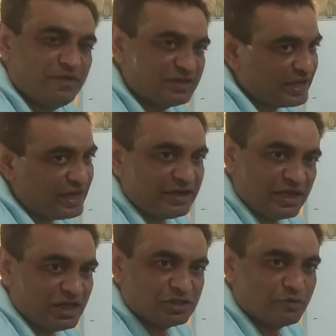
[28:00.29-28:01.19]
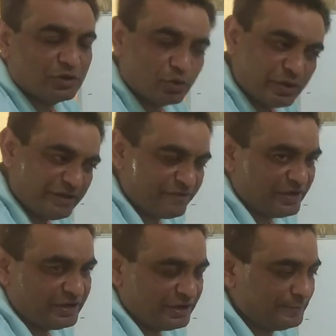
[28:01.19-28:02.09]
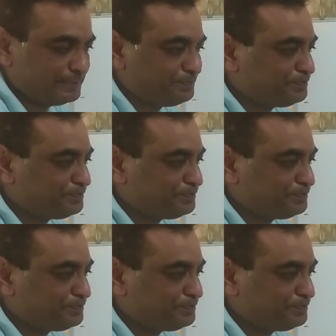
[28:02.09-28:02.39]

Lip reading: with gain k is equal to infinity.